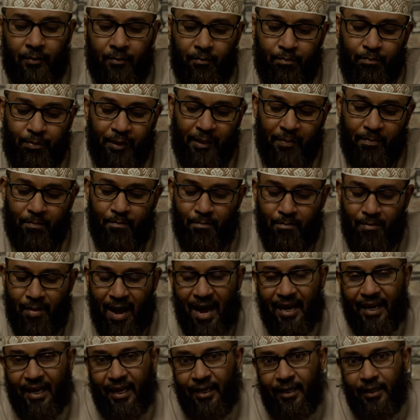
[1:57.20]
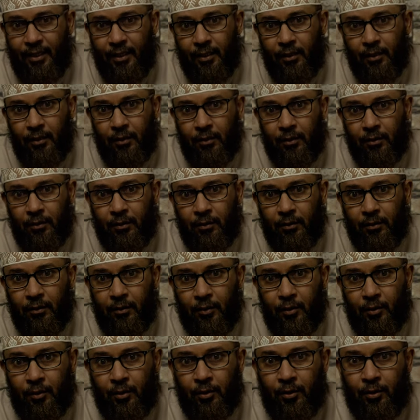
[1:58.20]
being married
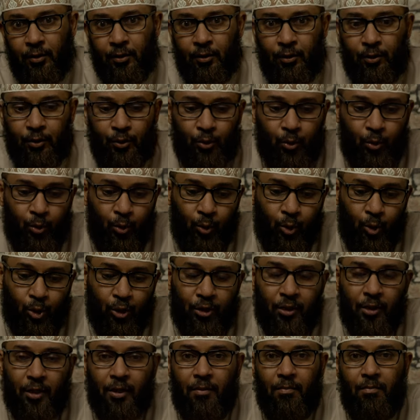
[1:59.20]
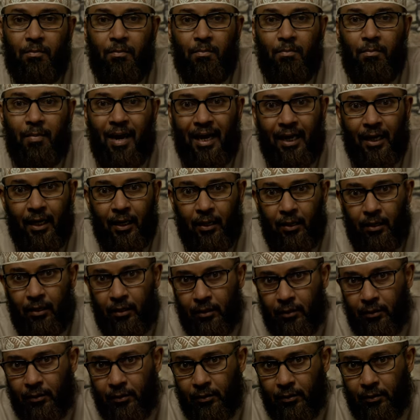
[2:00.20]
to not married.